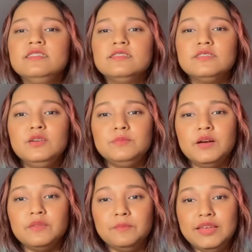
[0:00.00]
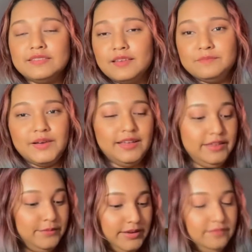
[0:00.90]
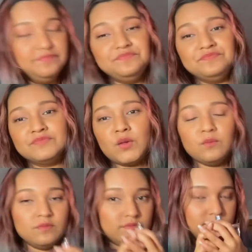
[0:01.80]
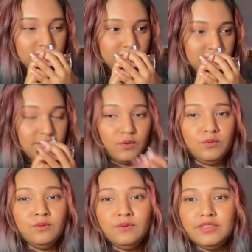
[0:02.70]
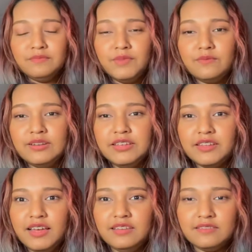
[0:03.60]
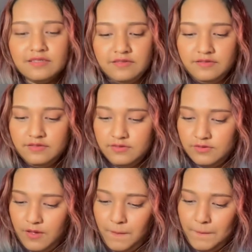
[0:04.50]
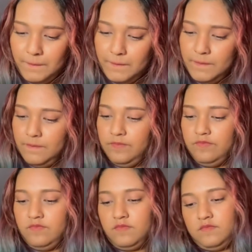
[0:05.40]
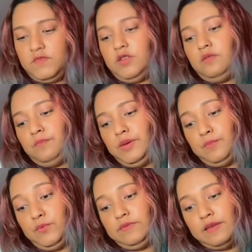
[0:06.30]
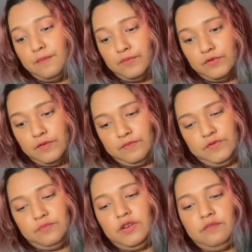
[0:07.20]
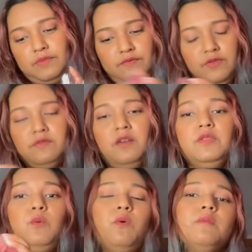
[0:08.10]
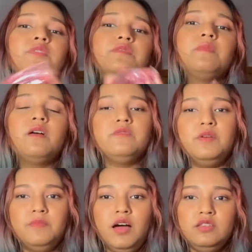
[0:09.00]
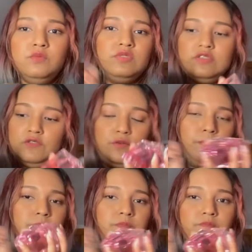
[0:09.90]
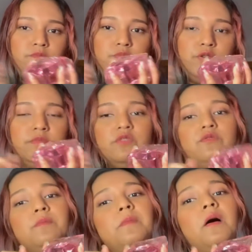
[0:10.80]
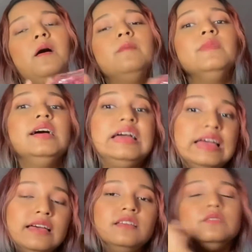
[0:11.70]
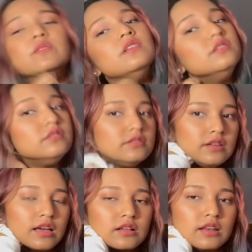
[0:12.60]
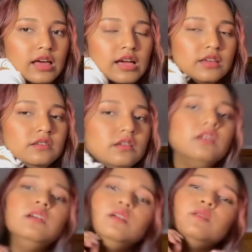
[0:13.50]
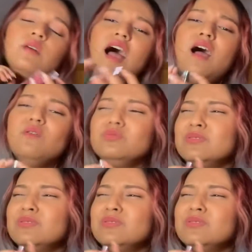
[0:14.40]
Sorry about the mess, but anyway. Oh, it smells really nice. Hold on. I know people spray perfume on the warmest part of your body, which is pretty much your palm and your neckline. Oh.